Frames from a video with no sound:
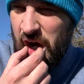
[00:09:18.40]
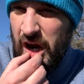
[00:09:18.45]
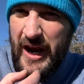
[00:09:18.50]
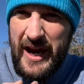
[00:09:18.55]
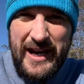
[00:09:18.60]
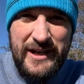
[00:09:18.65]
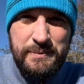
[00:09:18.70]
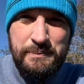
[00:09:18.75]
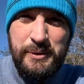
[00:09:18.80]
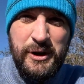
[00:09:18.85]

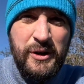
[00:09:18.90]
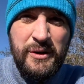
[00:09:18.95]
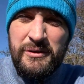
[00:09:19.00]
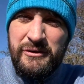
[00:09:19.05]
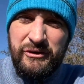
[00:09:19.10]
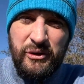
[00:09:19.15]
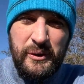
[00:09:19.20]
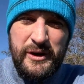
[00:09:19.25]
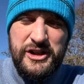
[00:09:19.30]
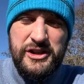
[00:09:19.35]
it's
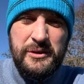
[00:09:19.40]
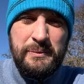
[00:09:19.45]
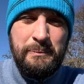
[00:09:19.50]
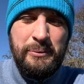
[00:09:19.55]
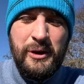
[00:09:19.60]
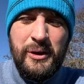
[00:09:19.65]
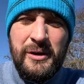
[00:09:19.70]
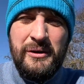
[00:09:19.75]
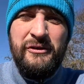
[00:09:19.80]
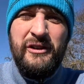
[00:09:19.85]
beautiful. It's just
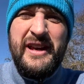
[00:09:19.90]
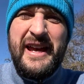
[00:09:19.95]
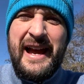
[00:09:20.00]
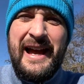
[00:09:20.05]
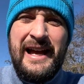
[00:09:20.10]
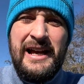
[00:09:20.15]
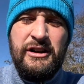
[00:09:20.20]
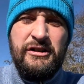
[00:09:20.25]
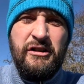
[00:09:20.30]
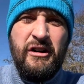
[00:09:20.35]
beautifully
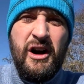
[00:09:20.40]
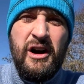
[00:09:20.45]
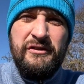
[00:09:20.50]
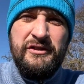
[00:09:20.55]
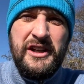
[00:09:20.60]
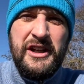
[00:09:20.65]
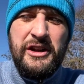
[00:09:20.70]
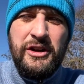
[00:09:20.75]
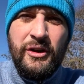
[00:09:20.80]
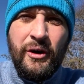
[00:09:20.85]

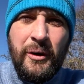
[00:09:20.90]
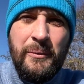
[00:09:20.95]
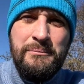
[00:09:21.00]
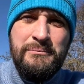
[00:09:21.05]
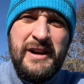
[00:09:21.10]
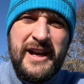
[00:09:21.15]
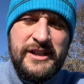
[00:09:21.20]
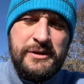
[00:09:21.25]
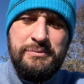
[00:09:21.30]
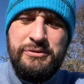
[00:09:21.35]
handcrafted, not
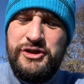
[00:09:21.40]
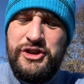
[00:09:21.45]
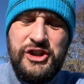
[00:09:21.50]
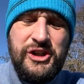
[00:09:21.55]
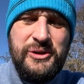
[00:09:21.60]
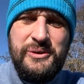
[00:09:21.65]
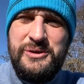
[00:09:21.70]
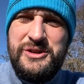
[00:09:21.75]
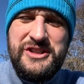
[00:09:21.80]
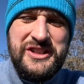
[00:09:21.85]
mass
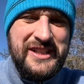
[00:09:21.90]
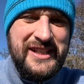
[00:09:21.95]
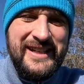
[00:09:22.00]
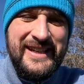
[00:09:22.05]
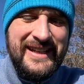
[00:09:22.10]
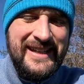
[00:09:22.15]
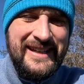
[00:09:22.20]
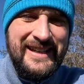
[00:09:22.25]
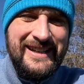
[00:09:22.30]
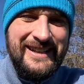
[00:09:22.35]
produced.
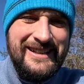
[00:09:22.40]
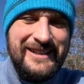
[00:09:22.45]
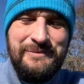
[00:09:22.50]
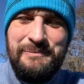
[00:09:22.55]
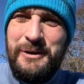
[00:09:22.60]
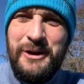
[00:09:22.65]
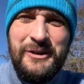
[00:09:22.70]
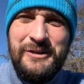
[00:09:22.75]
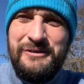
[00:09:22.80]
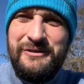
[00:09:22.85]
It's
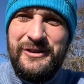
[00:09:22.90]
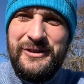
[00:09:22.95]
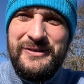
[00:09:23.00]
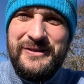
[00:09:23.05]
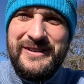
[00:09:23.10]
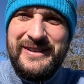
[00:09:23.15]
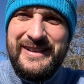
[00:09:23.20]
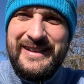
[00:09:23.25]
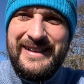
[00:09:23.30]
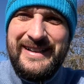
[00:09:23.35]

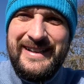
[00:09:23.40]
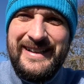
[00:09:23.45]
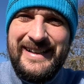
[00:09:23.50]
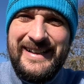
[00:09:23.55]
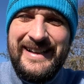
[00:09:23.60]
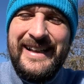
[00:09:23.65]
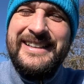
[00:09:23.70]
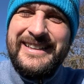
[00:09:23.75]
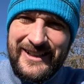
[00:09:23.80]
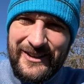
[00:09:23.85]
beautiful.
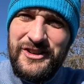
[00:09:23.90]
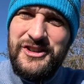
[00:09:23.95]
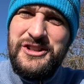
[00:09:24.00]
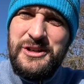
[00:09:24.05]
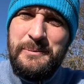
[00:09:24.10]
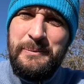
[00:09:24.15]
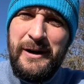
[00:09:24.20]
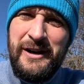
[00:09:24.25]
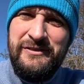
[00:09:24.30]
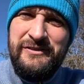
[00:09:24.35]
Let's get on to
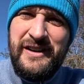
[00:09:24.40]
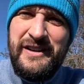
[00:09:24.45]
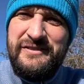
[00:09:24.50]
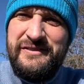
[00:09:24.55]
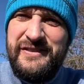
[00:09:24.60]
the par 5